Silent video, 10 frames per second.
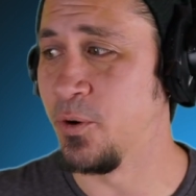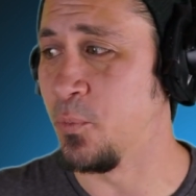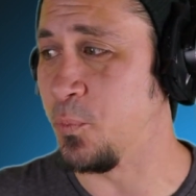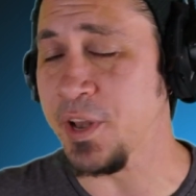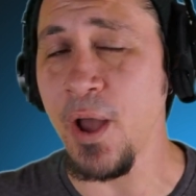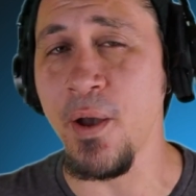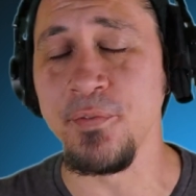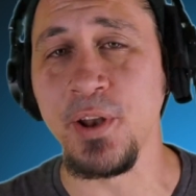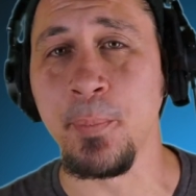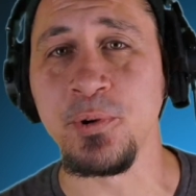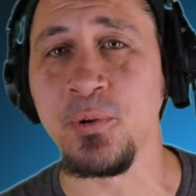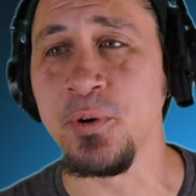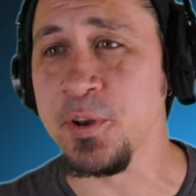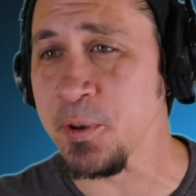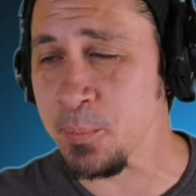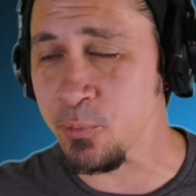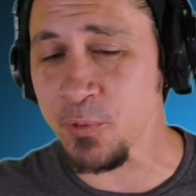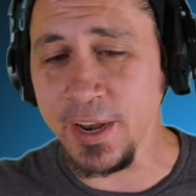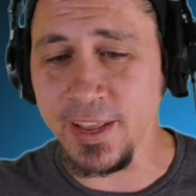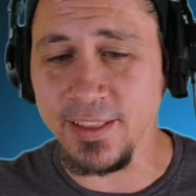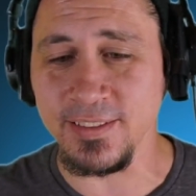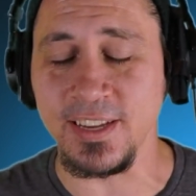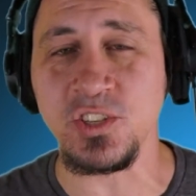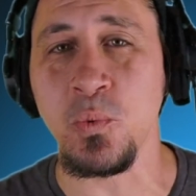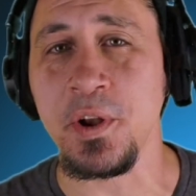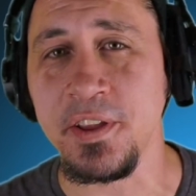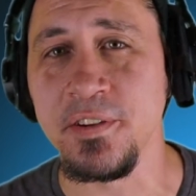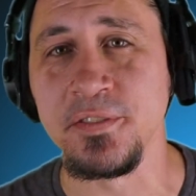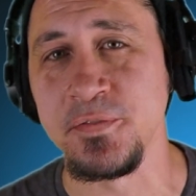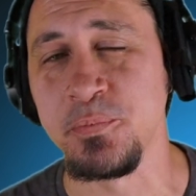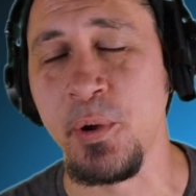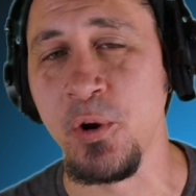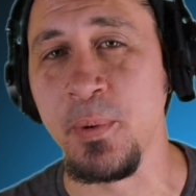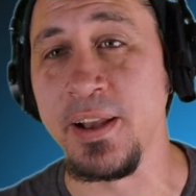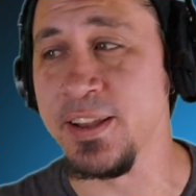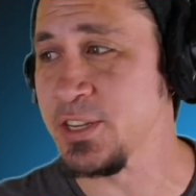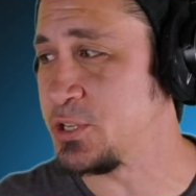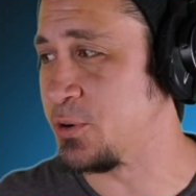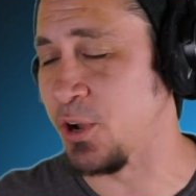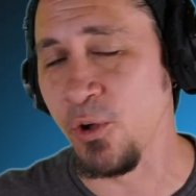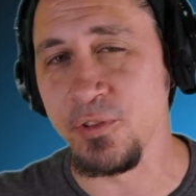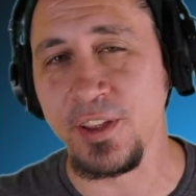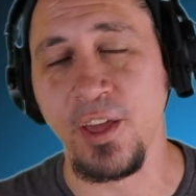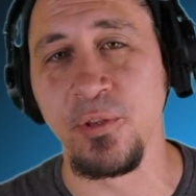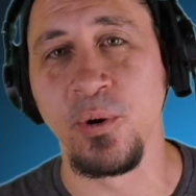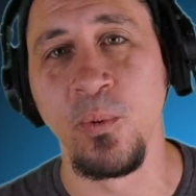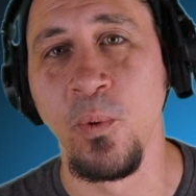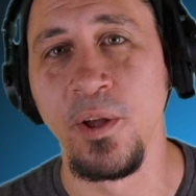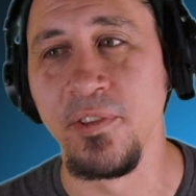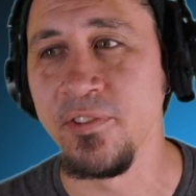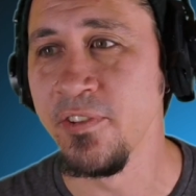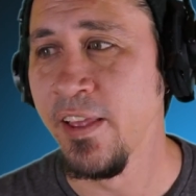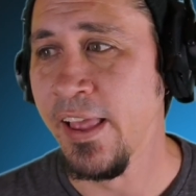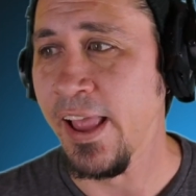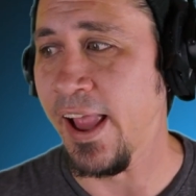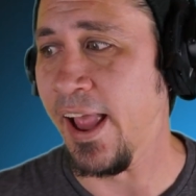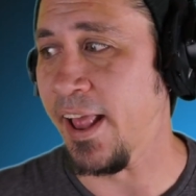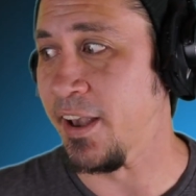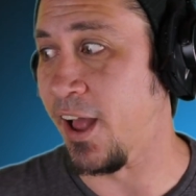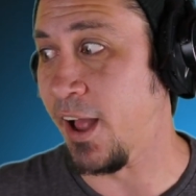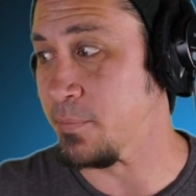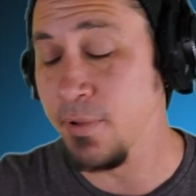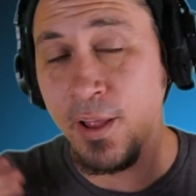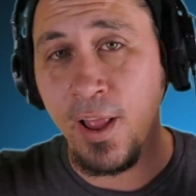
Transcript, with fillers: we now have an opportunity to bring this like 20 years of Spider-Man history all together at once and I